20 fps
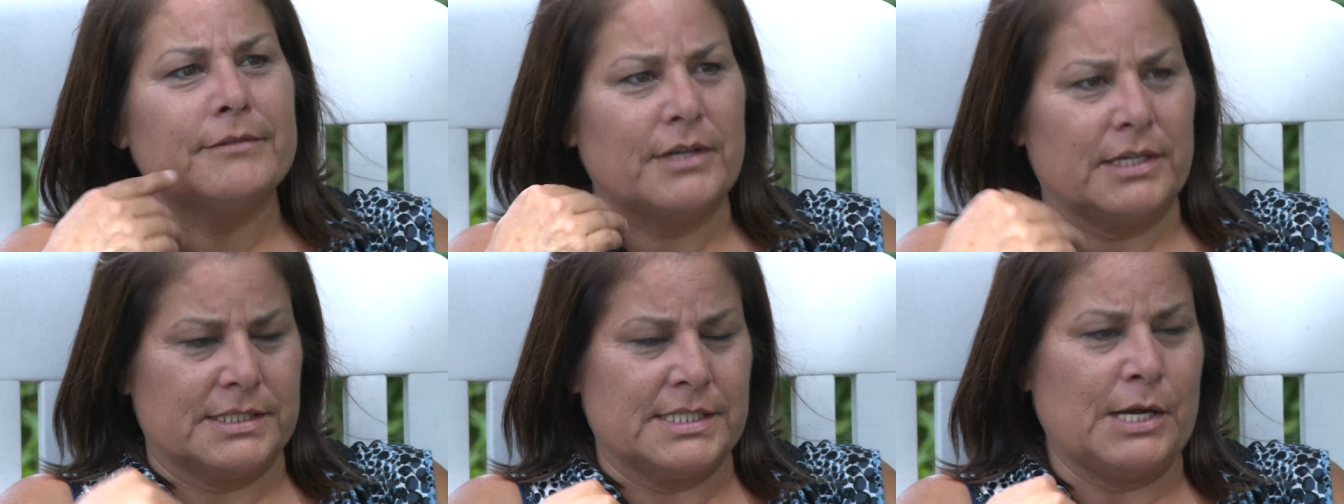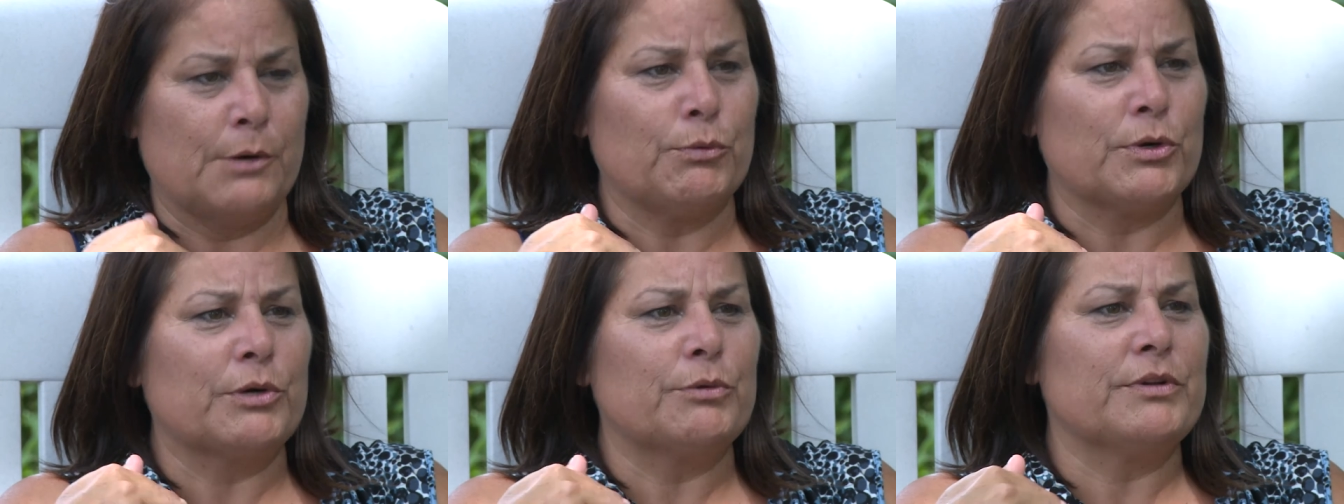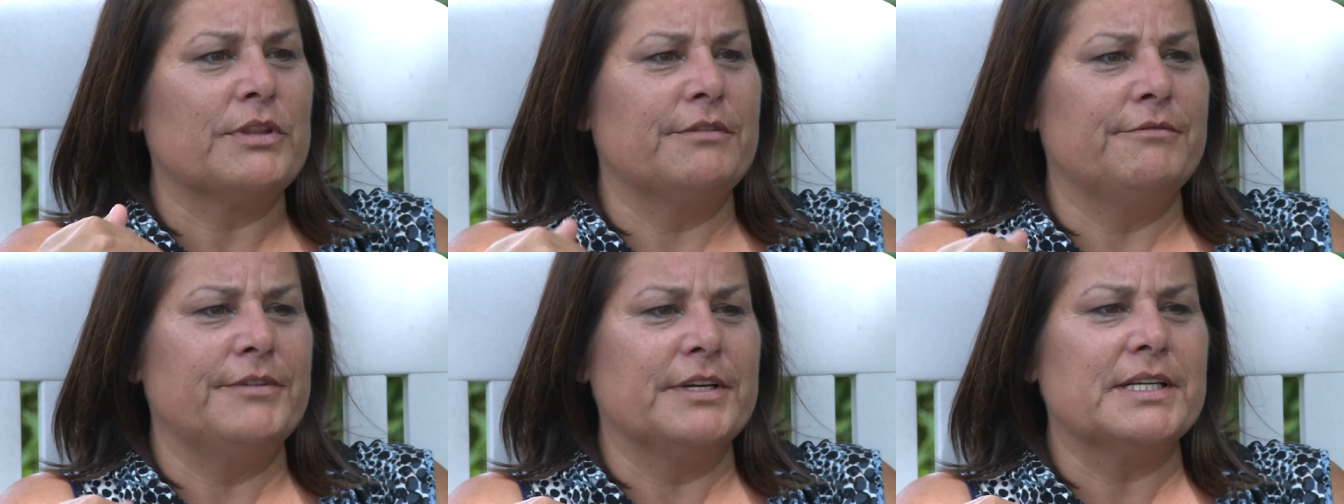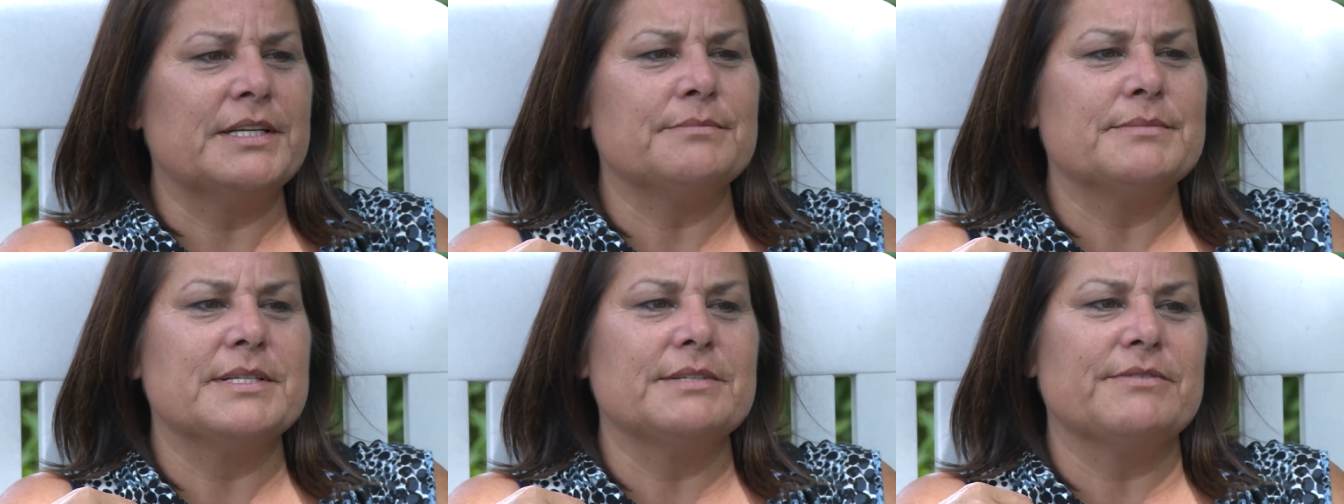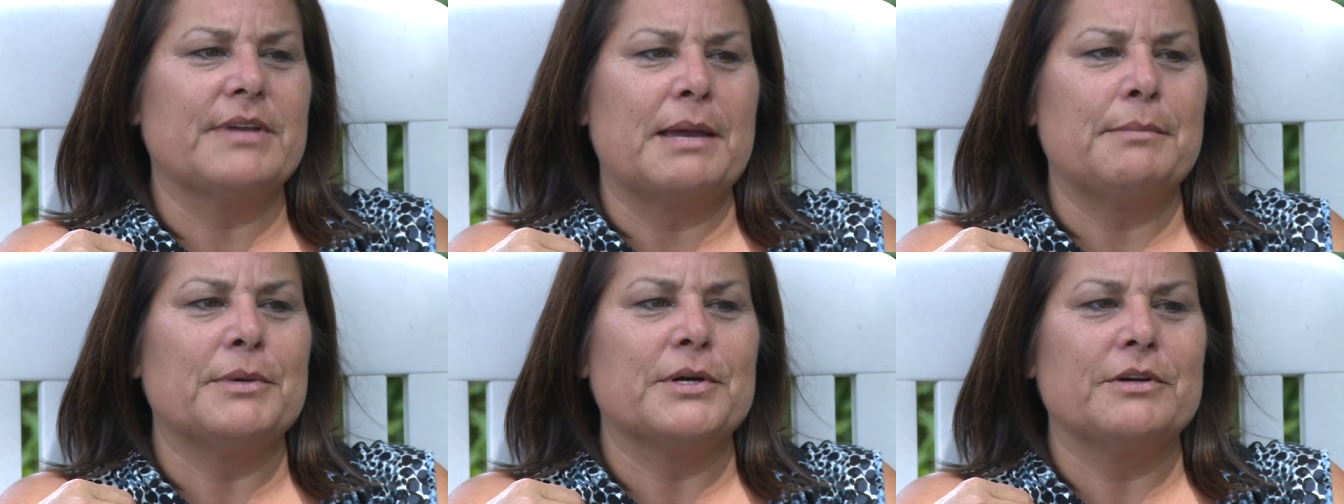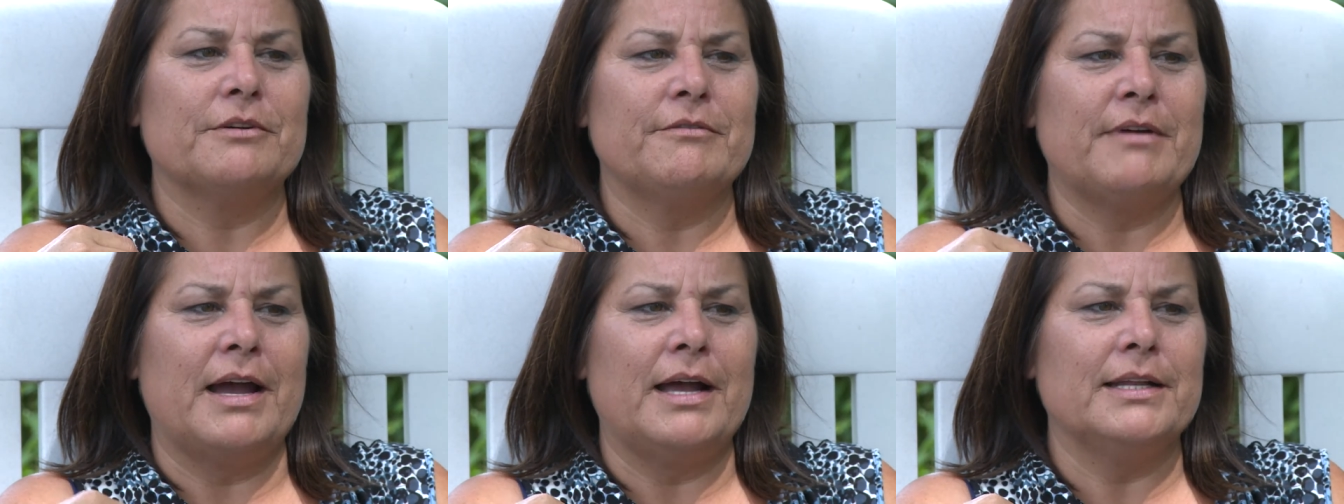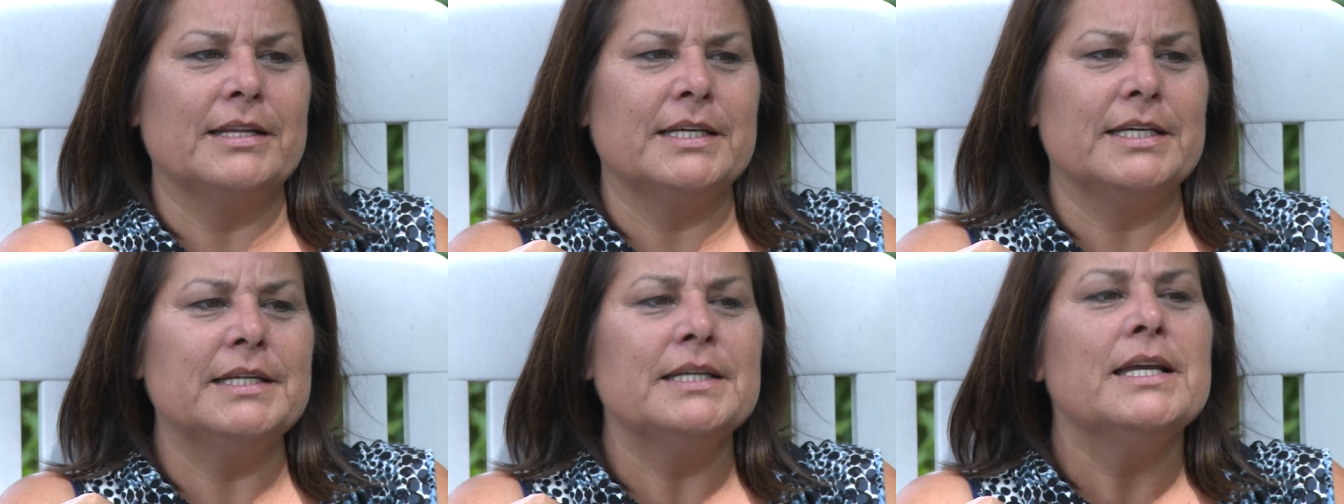because I work with the victims of Chemical
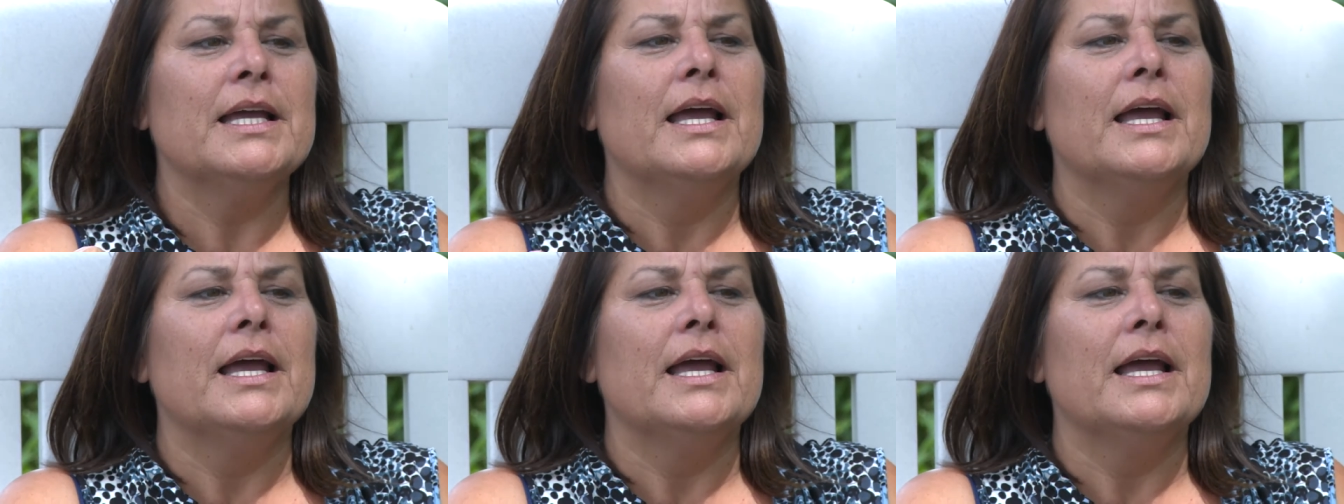Valley,